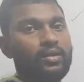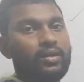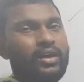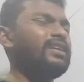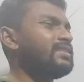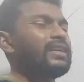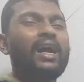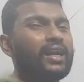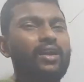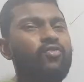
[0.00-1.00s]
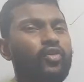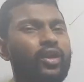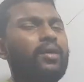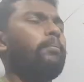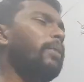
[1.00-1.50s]
It is not
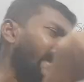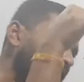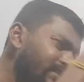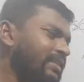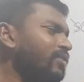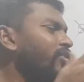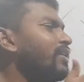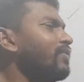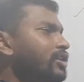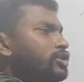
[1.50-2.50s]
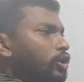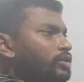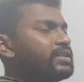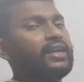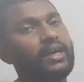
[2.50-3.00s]
helping by itself, it will
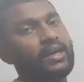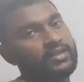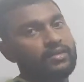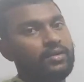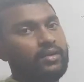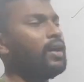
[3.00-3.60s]
shows the direction.